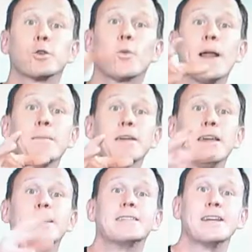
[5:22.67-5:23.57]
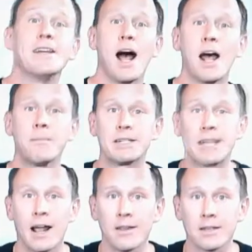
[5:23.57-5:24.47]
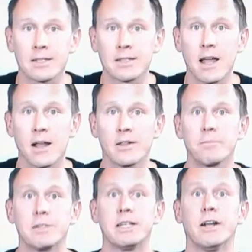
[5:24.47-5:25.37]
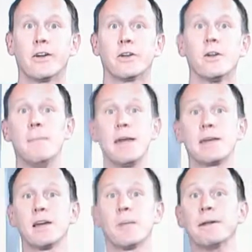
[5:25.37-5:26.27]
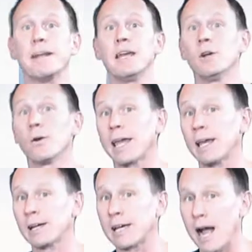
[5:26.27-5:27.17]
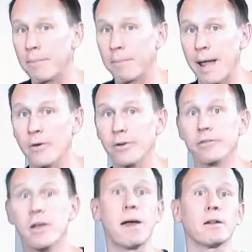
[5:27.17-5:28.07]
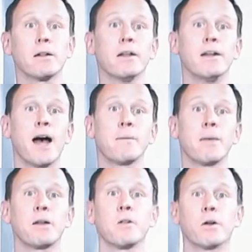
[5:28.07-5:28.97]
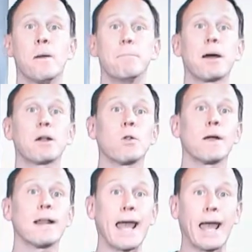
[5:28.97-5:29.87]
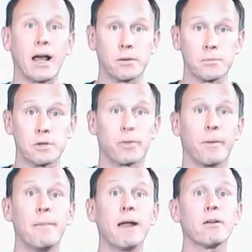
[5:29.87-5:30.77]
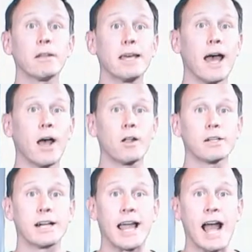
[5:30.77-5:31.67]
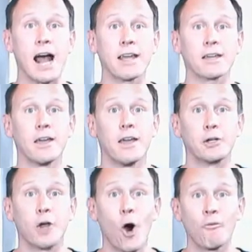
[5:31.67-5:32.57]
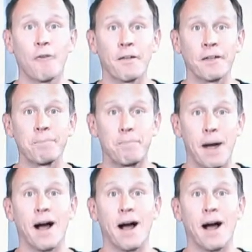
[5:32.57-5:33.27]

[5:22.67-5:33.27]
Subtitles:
A ceramic is a non-metallic solid material making up an inorganic compound of metal, non-metal, or metalloid atoms primarily held in ionic and covalent